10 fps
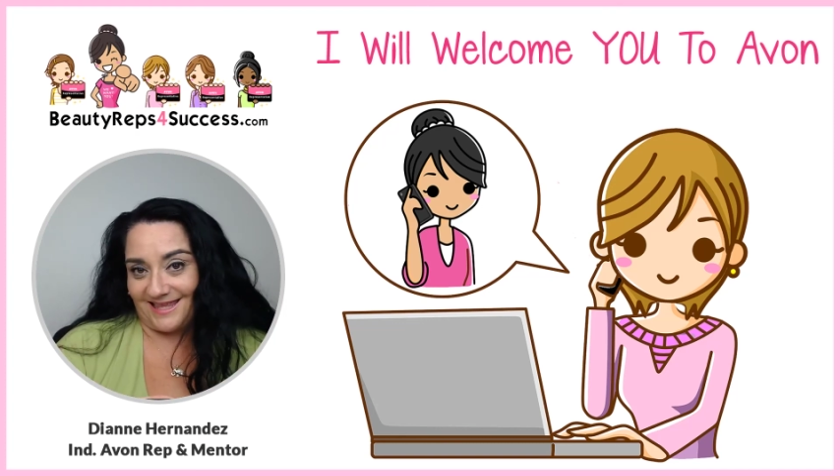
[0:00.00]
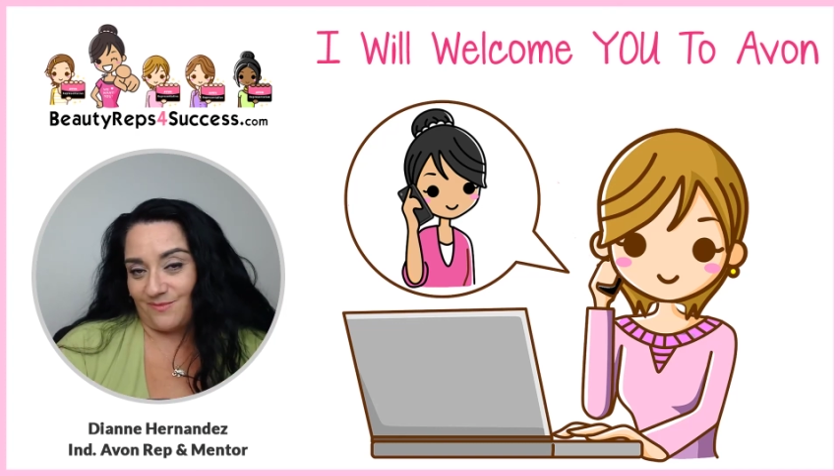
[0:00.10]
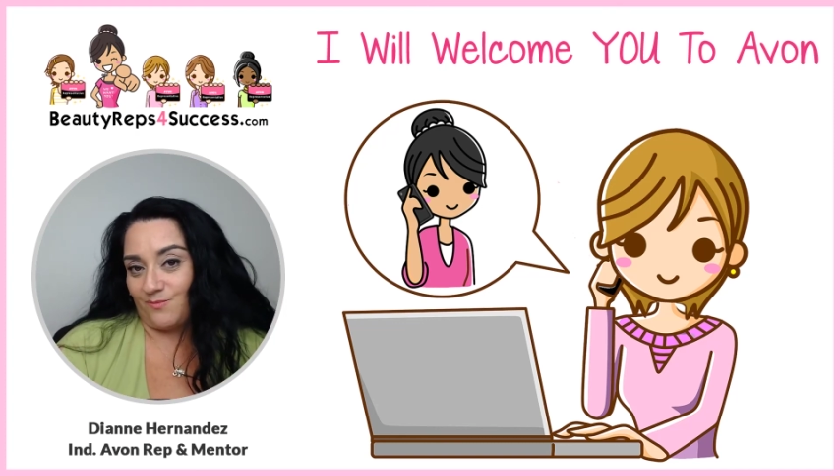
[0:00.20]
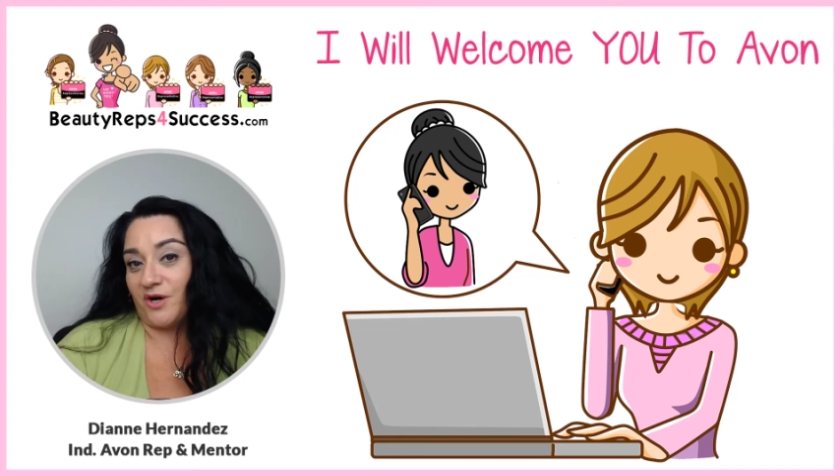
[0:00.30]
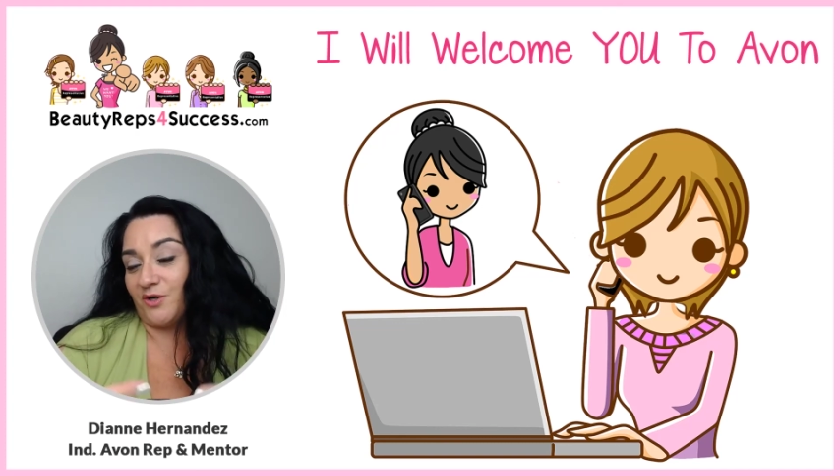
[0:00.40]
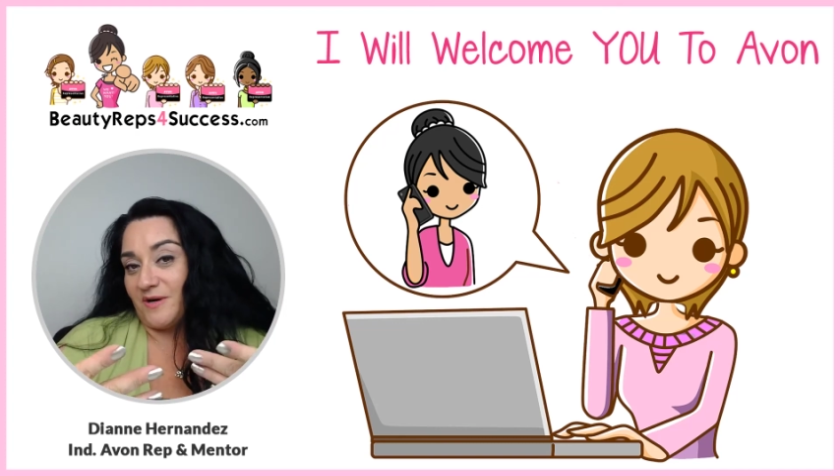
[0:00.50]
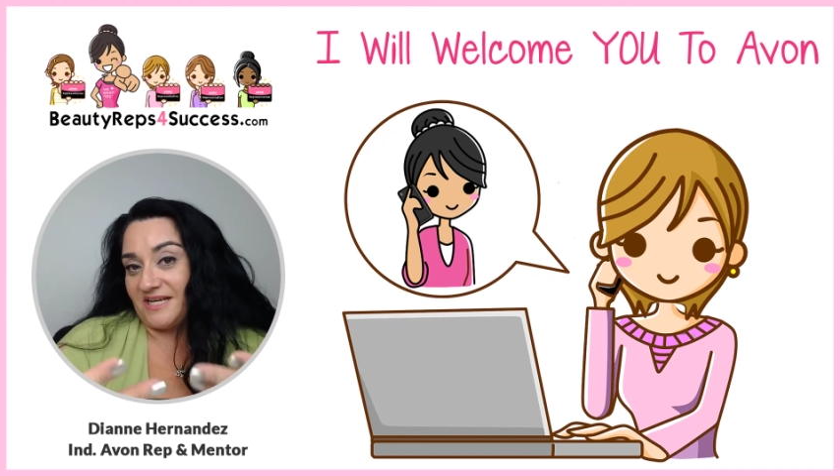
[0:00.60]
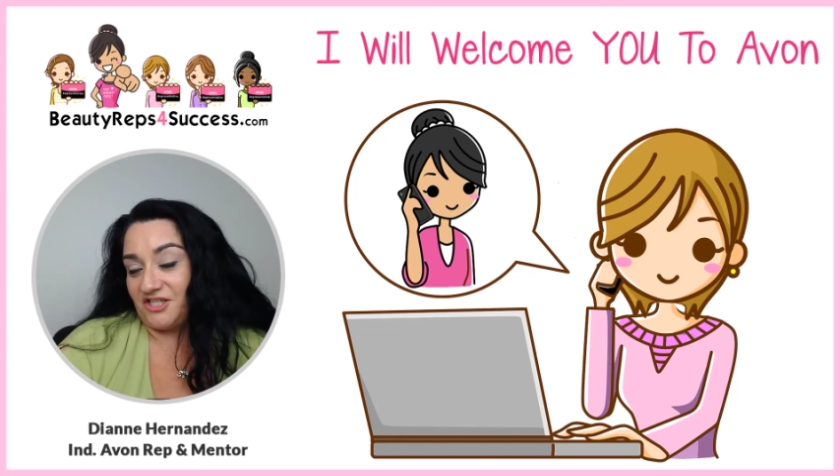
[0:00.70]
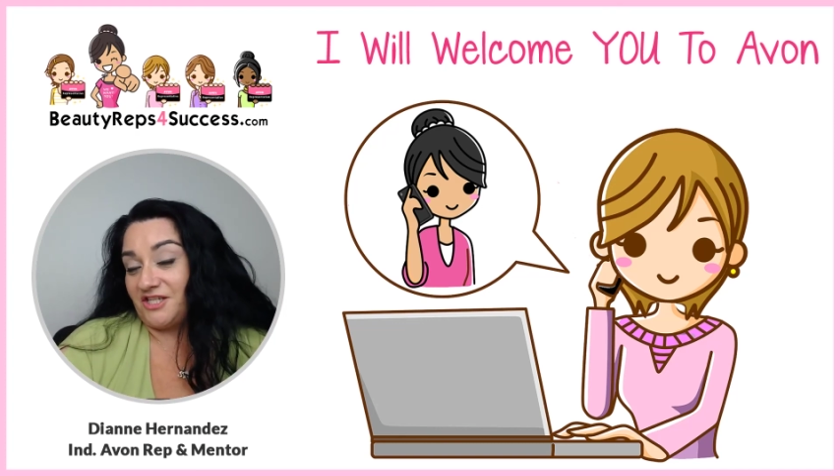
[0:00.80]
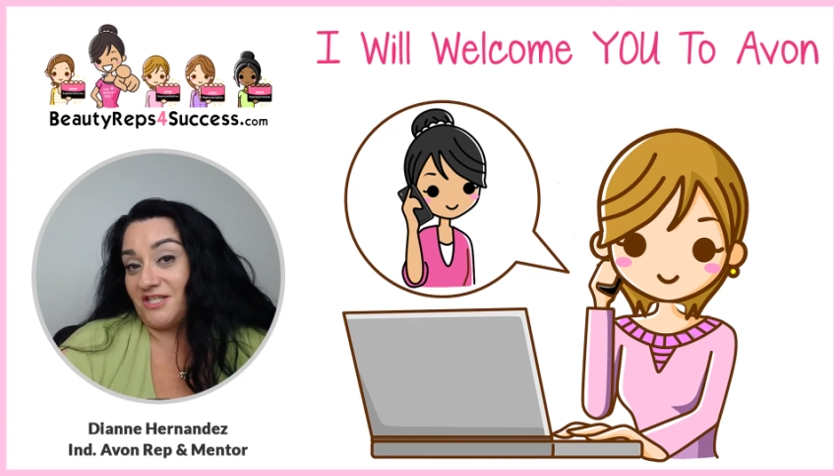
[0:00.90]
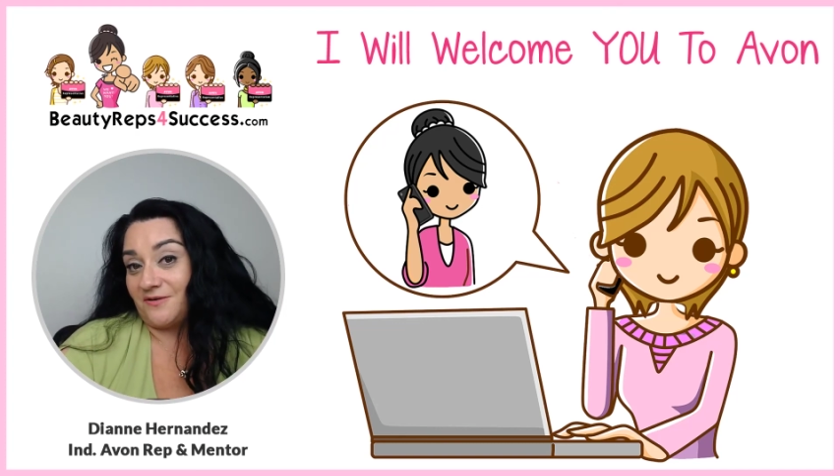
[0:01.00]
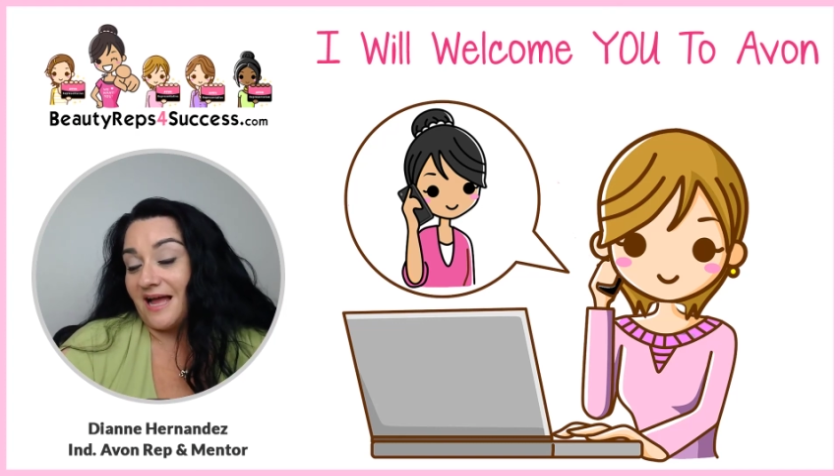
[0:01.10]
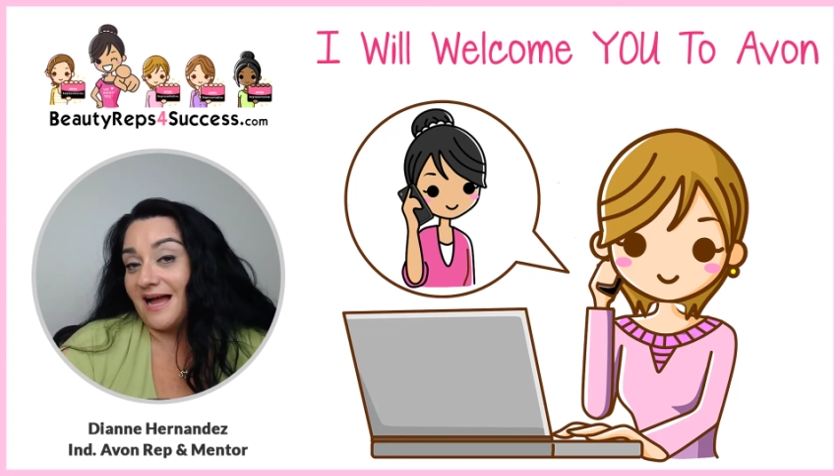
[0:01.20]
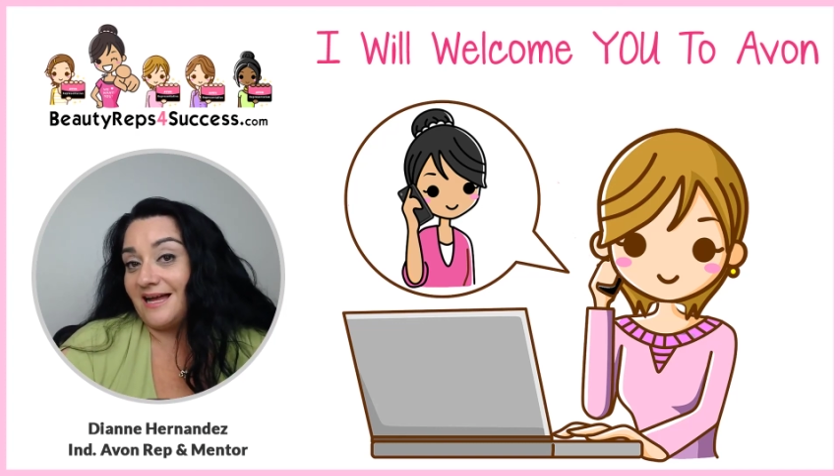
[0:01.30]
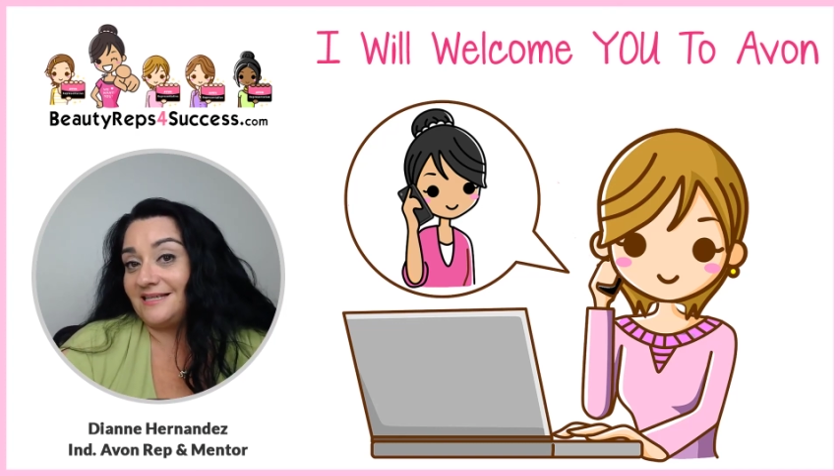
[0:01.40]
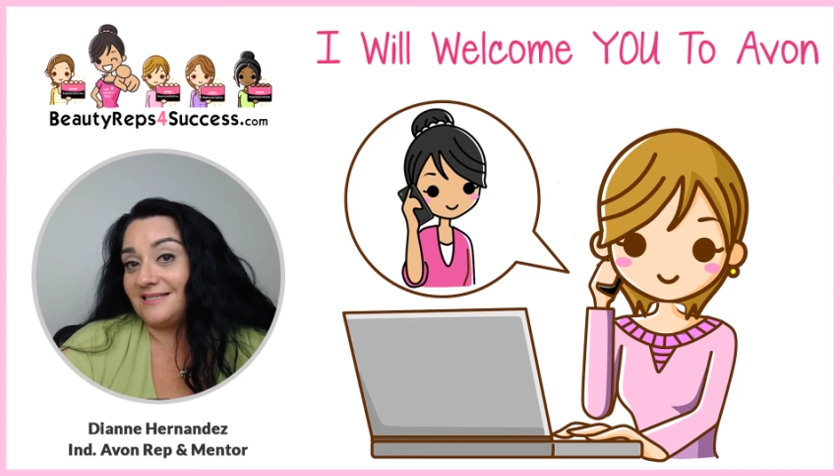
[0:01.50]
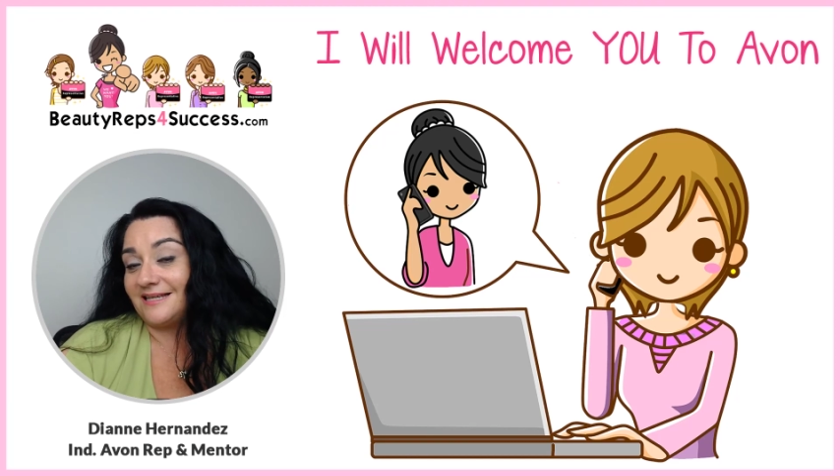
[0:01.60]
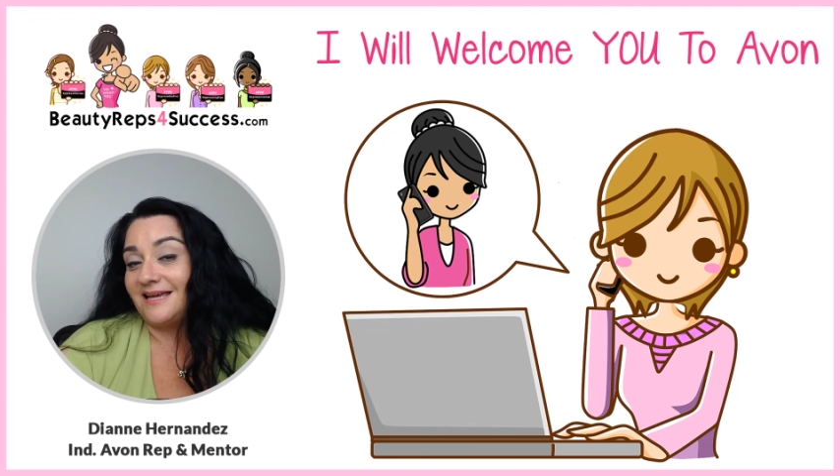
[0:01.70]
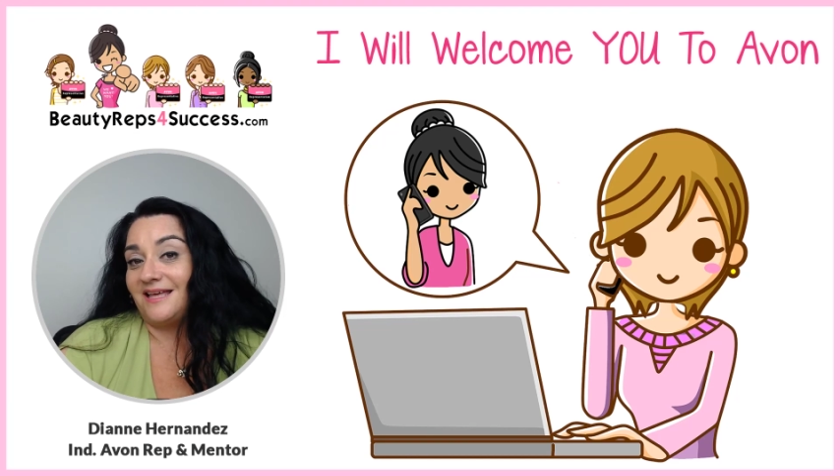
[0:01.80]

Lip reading: the more questions you ask,